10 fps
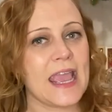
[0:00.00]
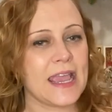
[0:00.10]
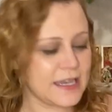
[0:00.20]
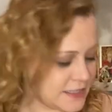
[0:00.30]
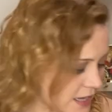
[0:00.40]

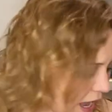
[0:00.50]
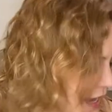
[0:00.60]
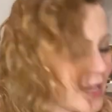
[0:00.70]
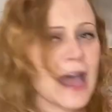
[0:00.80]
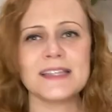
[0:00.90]
And
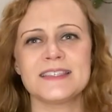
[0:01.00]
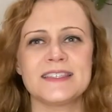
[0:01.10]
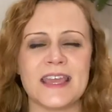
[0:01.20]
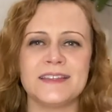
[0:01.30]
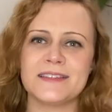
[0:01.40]
I got
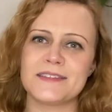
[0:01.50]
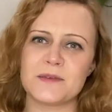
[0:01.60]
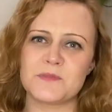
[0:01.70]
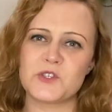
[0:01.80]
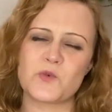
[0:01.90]
sent
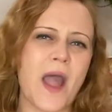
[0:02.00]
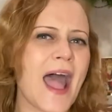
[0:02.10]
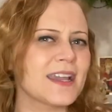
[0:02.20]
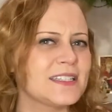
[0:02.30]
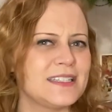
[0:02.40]
some swag